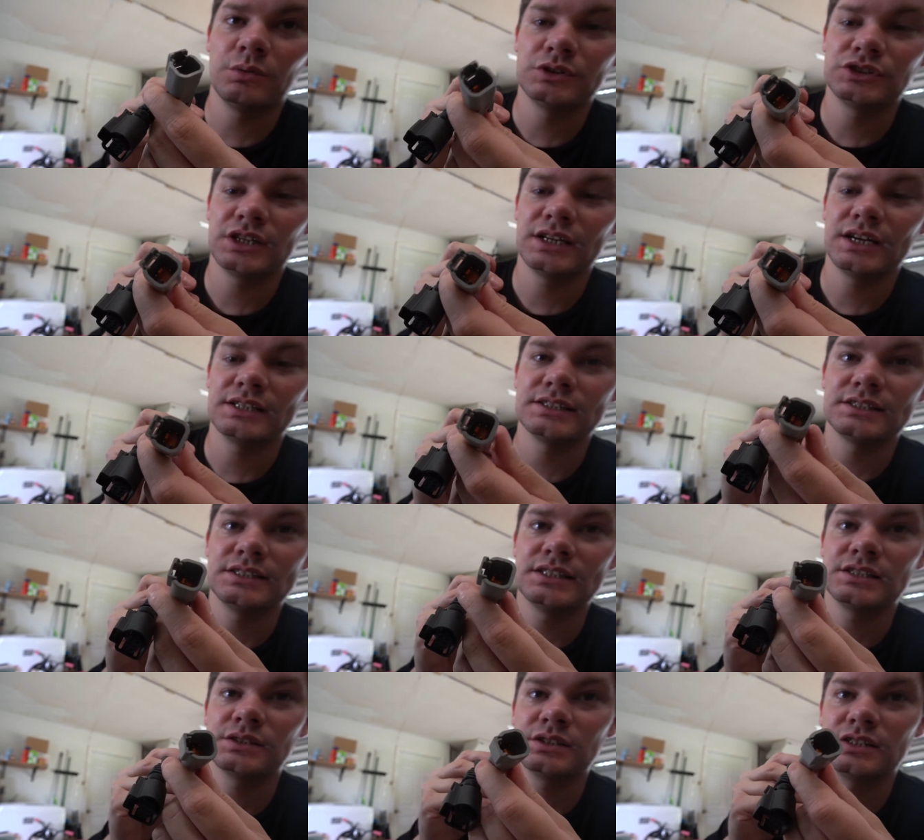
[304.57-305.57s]
which I guess
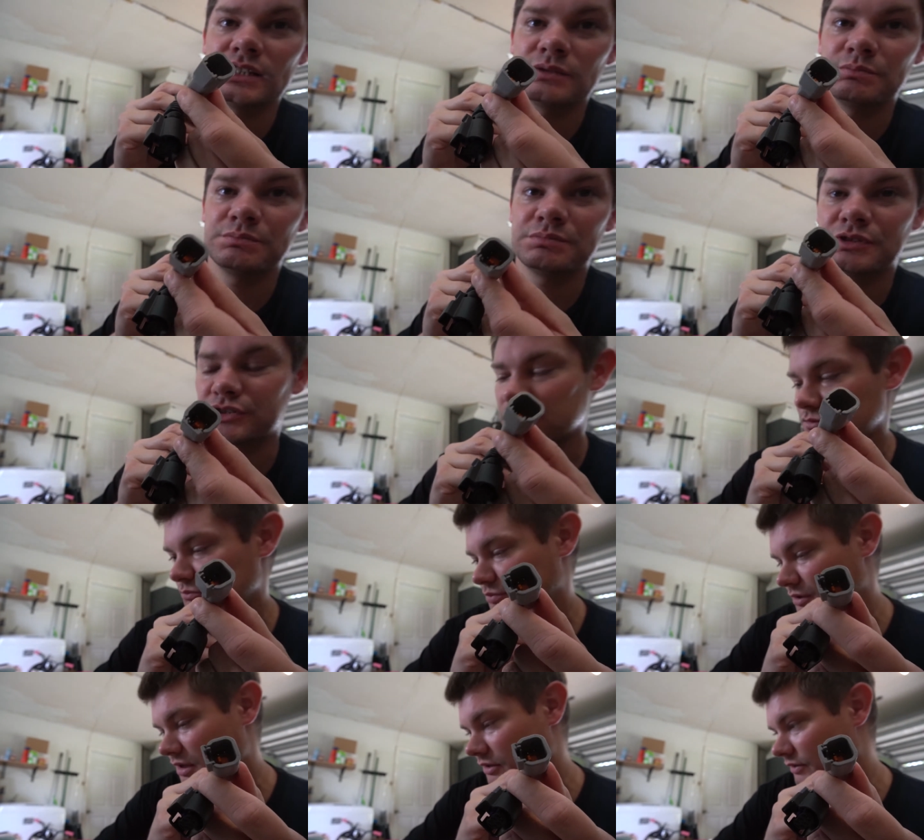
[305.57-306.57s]
this this certain
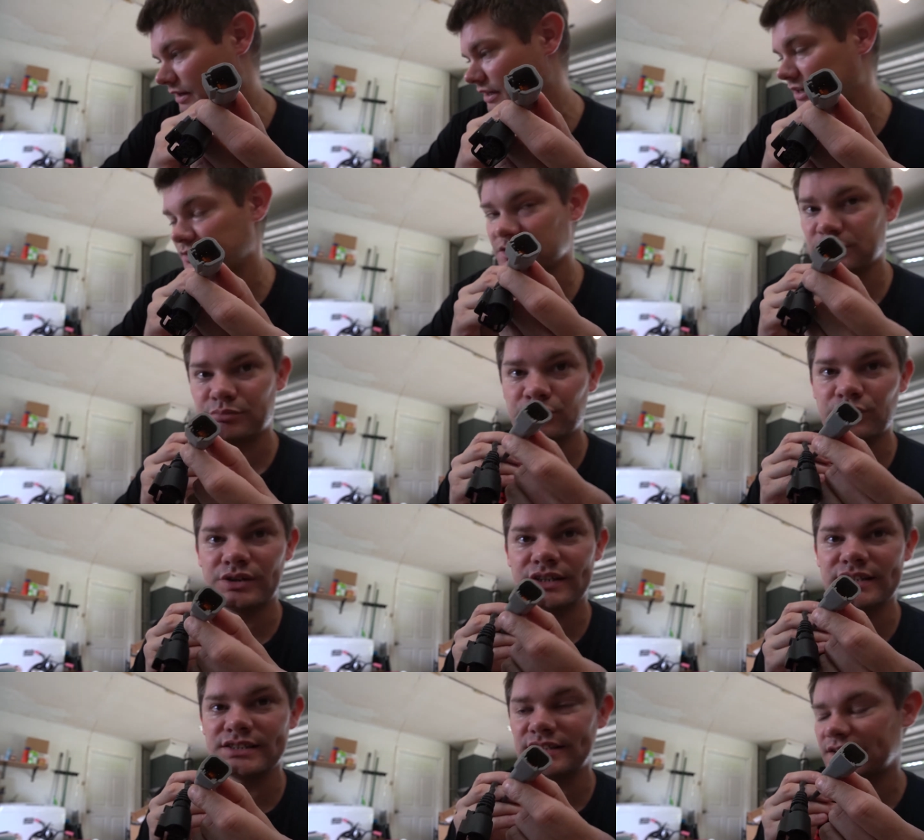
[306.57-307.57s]
plug right here is
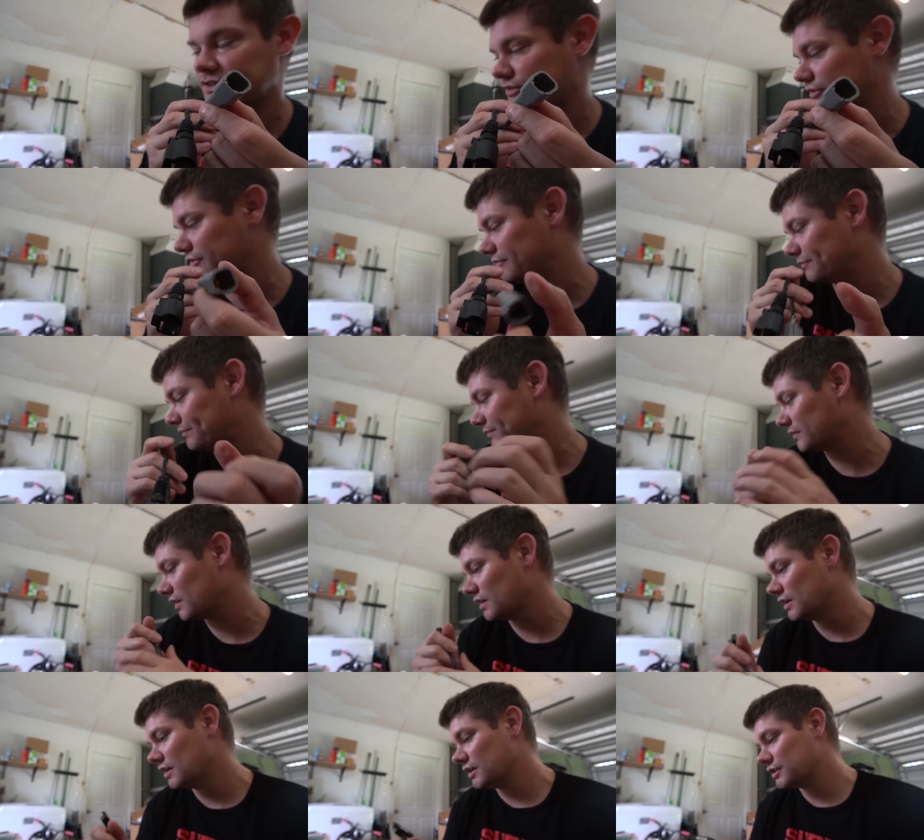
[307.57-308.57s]
pretty standard.
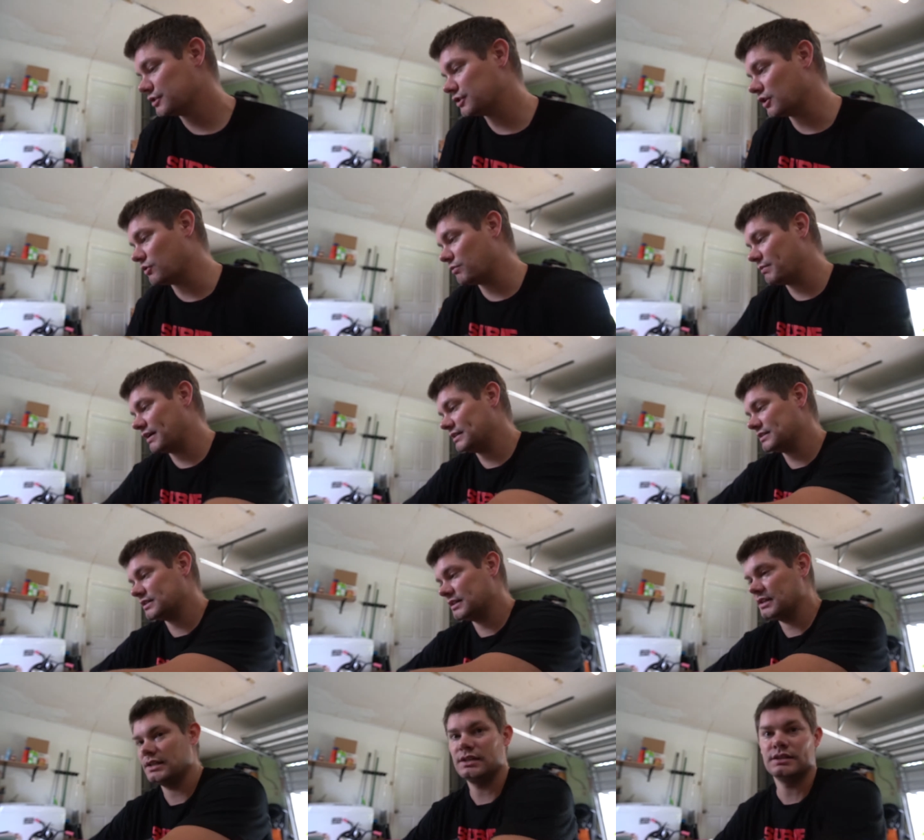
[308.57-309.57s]
So
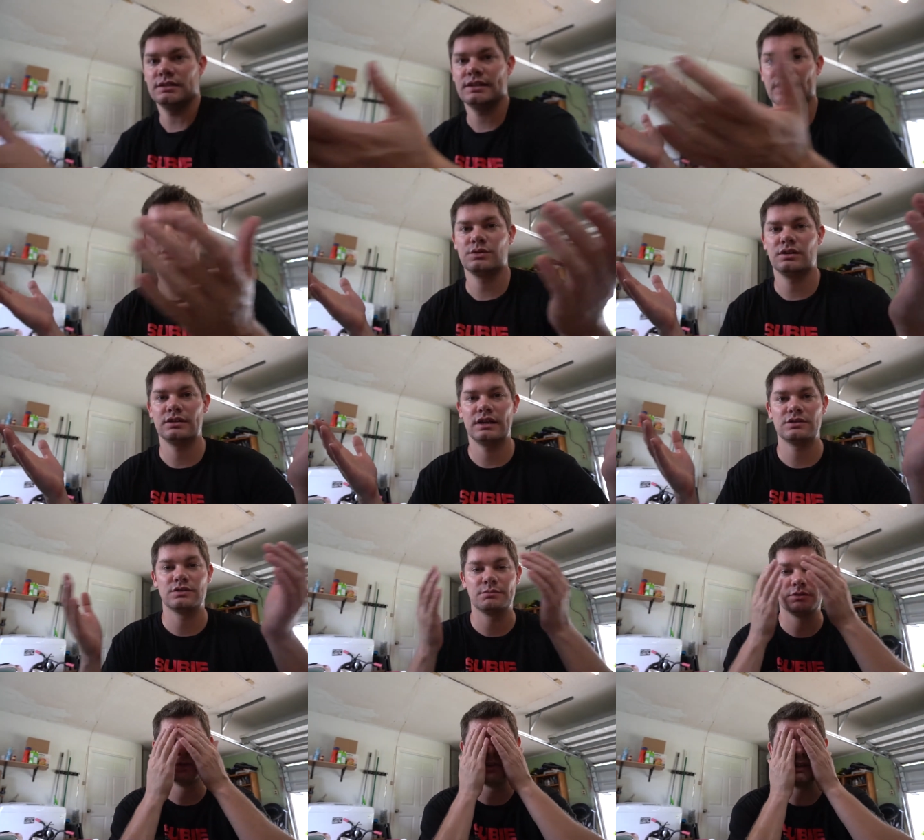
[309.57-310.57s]
basically, that's what that's
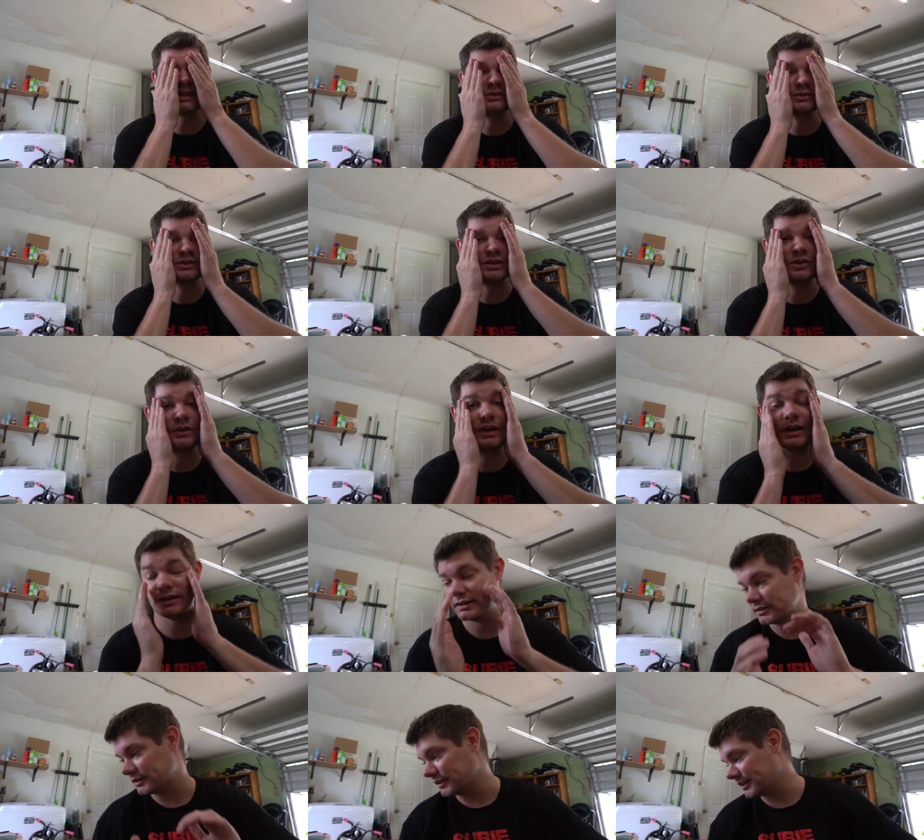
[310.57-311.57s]
what I'm doing. That's what's going
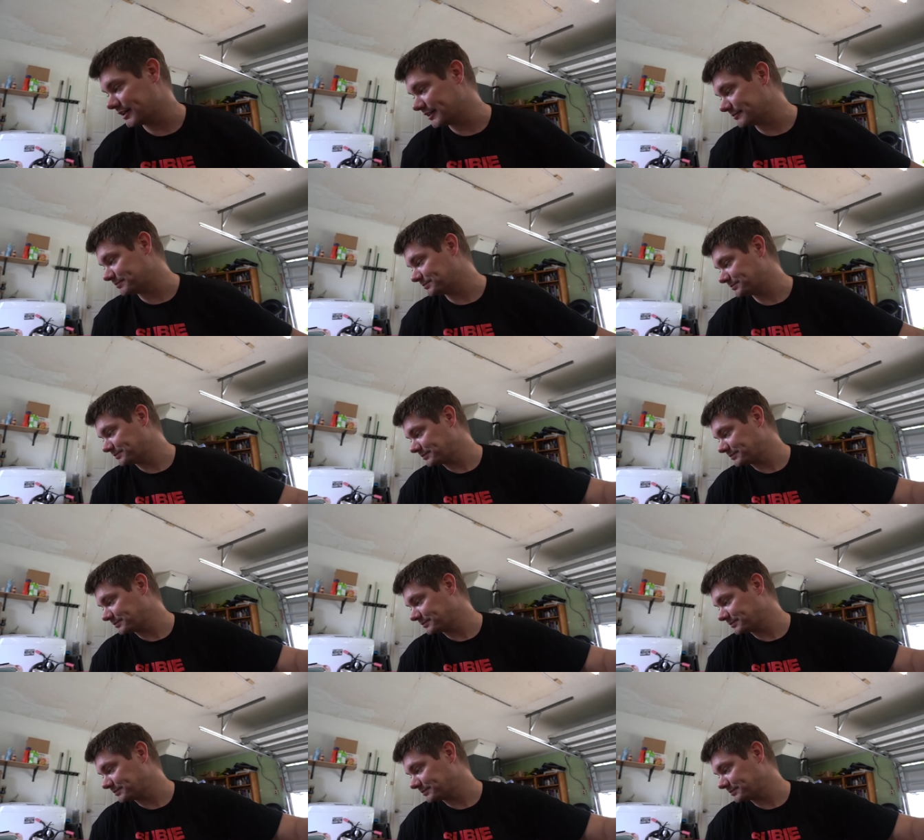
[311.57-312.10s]
on. Um,